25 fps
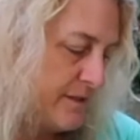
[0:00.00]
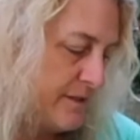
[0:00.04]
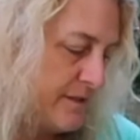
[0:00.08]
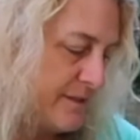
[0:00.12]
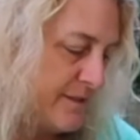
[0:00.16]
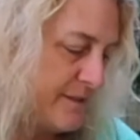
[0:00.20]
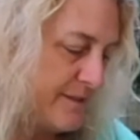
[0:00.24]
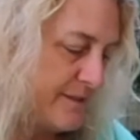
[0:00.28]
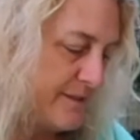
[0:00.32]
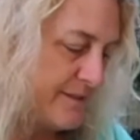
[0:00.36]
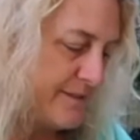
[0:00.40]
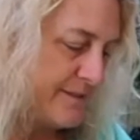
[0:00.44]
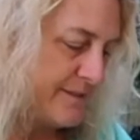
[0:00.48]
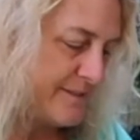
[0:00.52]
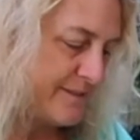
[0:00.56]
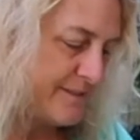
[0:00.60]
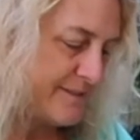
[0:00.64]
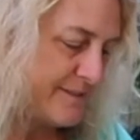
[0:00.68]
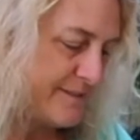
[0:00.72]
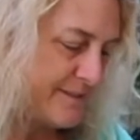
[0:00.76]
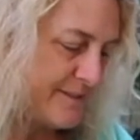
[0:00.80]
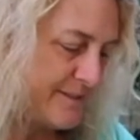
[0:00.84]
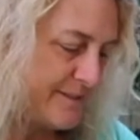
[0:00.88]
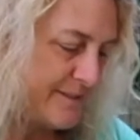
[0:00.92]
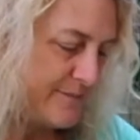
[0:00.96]

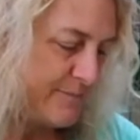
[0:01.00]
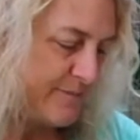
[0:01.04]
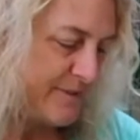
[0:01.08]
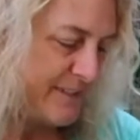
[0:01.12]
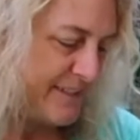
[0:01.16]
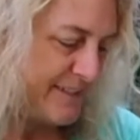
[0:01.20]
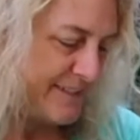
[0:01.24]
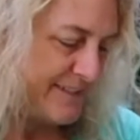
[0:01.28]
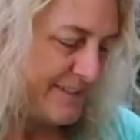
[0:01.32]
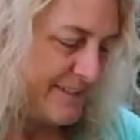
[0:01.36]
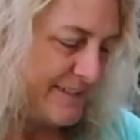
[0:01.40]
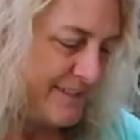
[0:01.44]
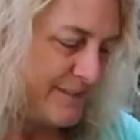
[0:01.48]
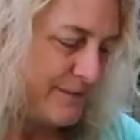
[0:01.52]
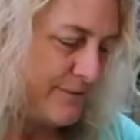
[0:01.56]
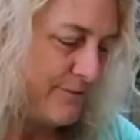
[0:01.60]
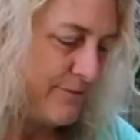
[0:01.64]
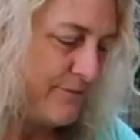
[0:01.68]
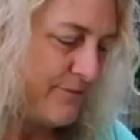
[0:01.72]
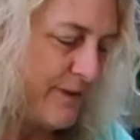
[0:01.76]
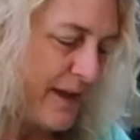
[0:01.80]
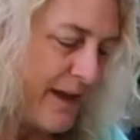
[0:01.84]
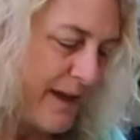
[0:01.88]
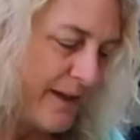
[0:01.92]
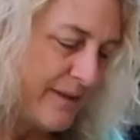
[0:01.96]
is because it's
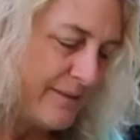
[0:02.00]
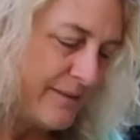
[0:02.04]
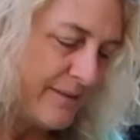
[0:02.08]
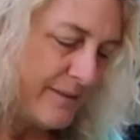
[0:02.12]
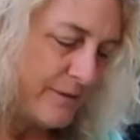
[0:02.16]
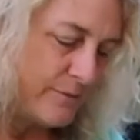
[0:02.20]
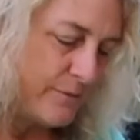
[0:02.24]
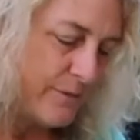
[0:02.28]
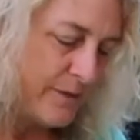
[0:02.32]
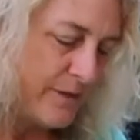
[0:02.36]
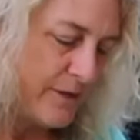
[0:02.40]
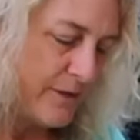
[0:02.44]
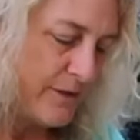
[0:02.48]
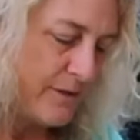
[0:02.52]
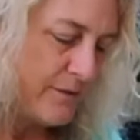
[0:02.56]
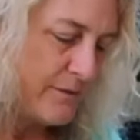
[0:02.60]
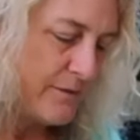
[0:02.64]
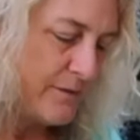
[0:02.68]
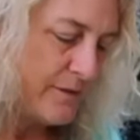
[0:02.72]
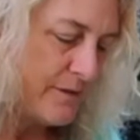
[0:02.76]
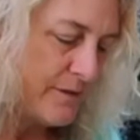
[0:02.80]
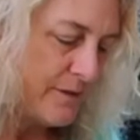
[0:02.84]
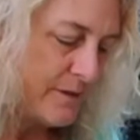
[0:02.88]
fat, there we go,